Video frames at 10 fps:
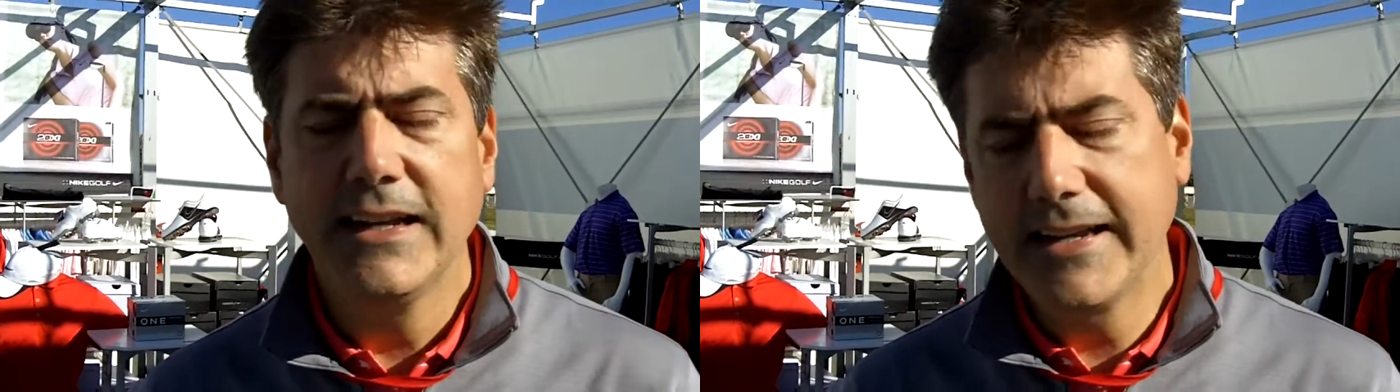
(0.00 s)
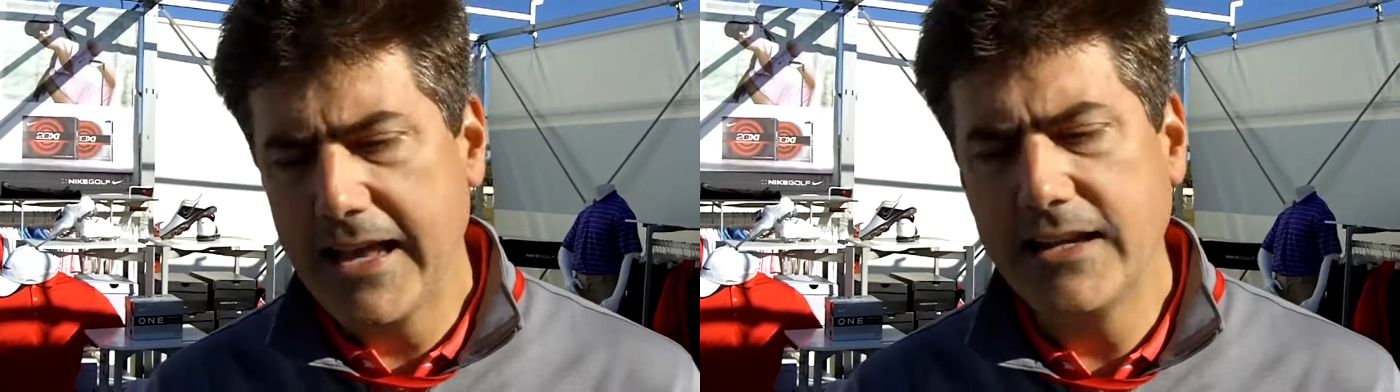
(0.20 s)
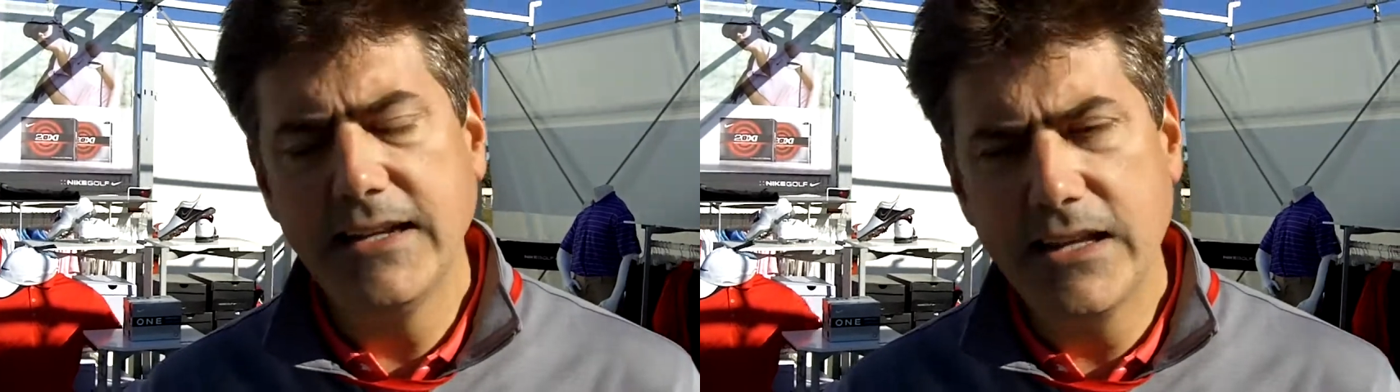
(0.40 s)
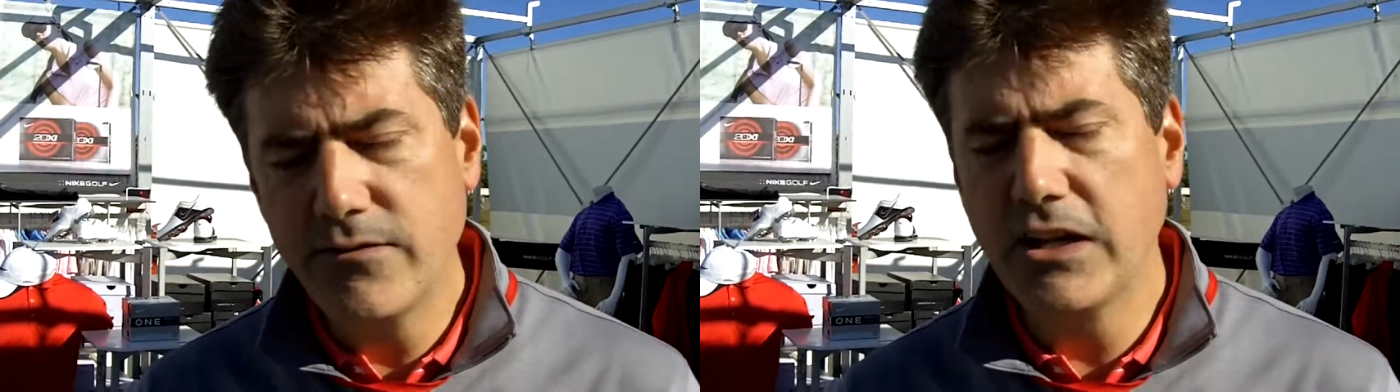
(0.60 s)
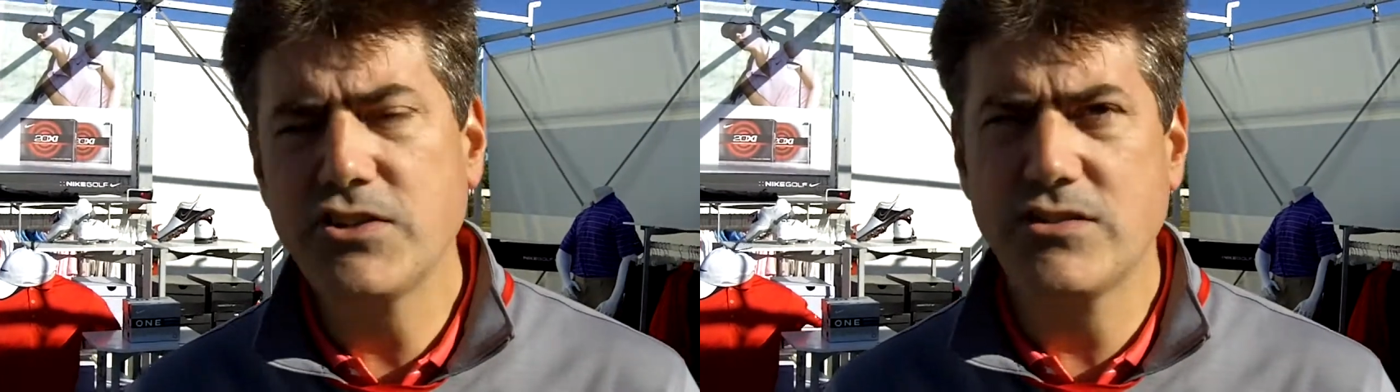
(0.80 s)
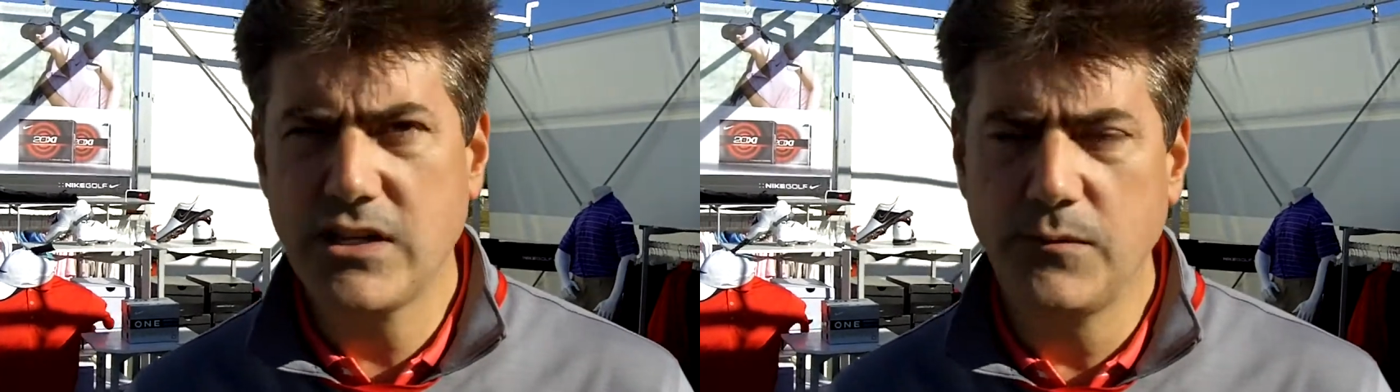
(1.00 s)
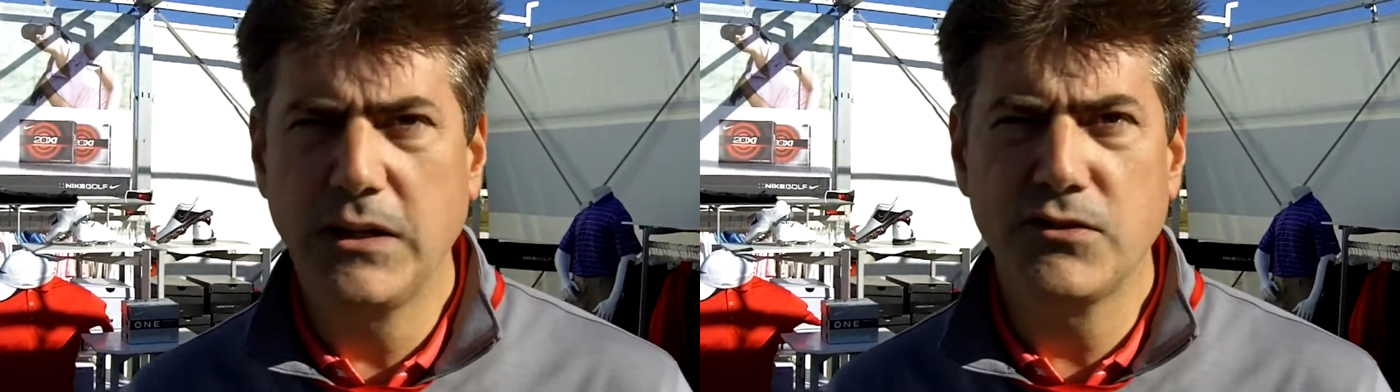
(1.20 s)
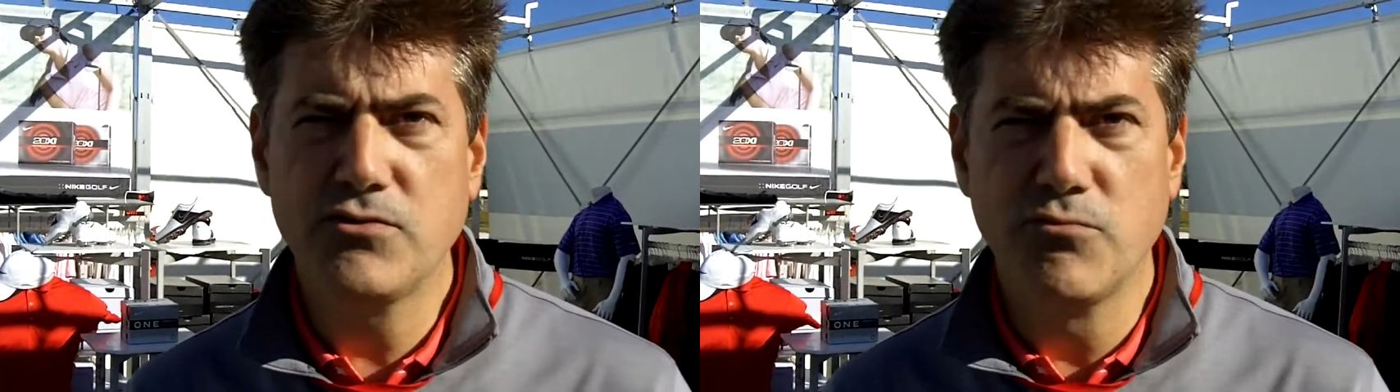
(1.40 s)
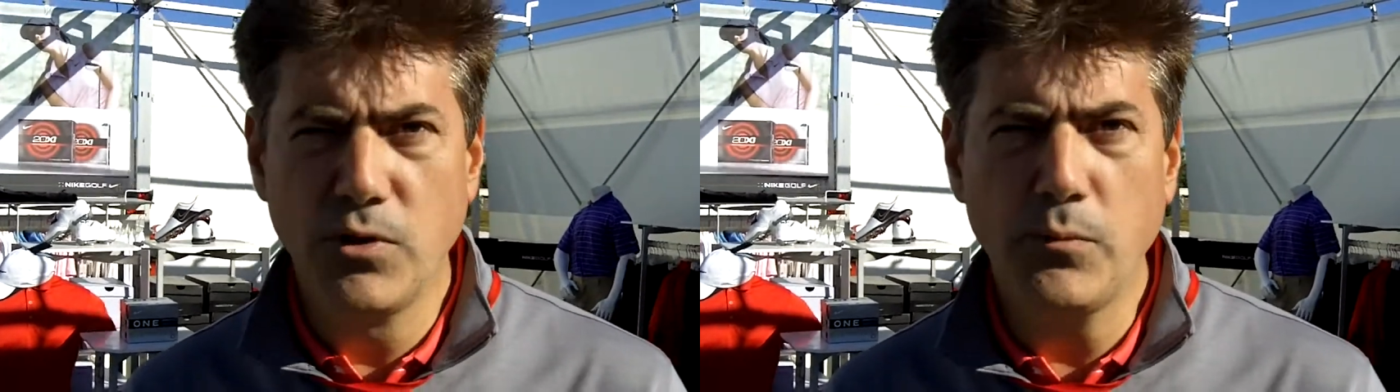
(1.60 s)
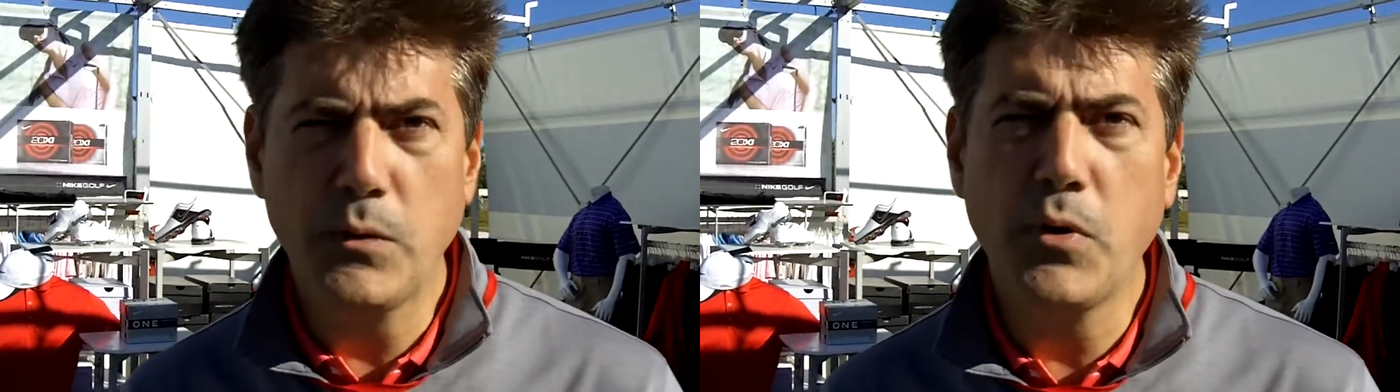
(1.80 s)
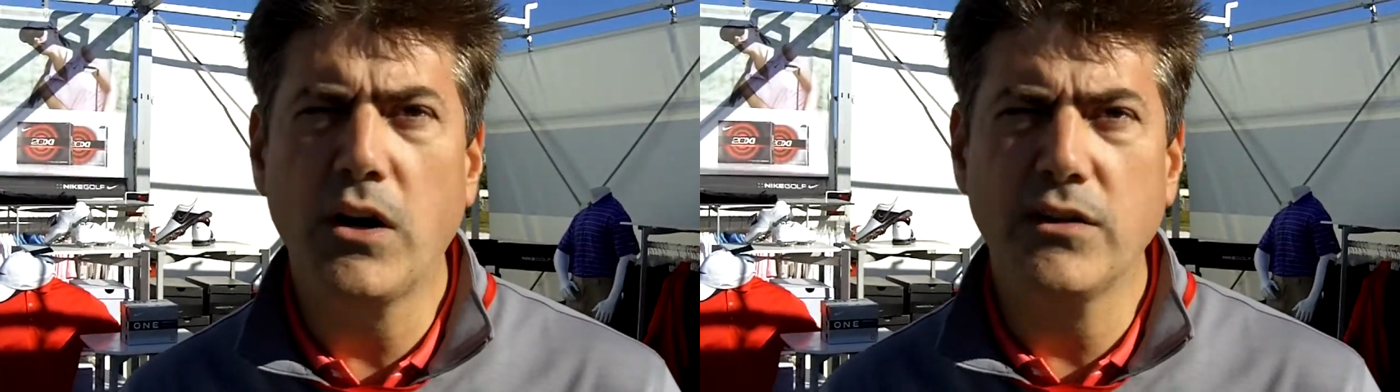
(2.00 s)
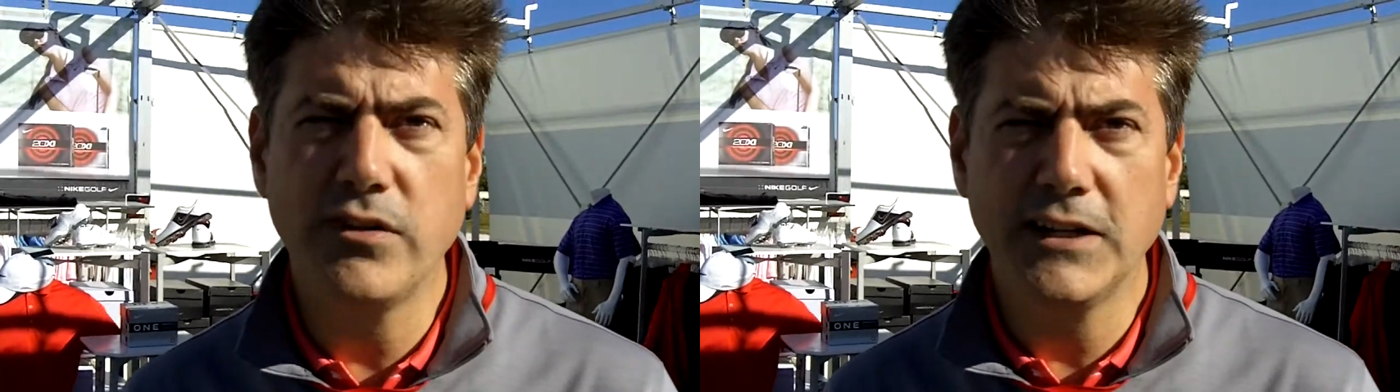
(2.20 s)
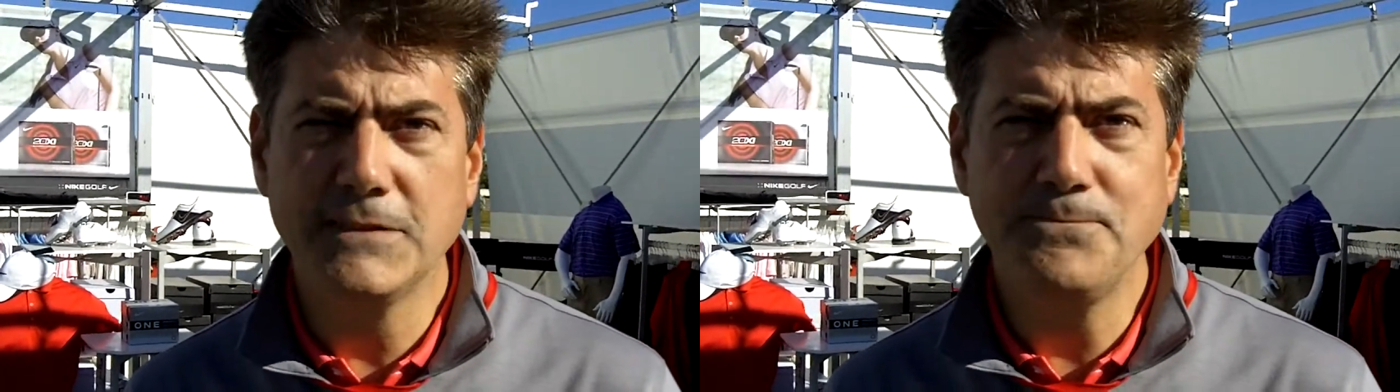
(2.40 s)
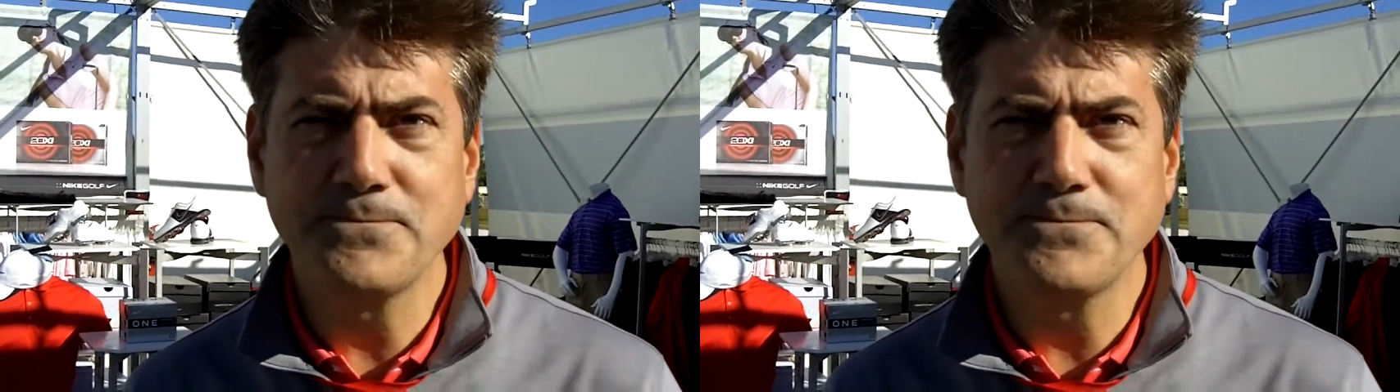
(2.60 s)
Again, innovation is going to be a real big part of uh,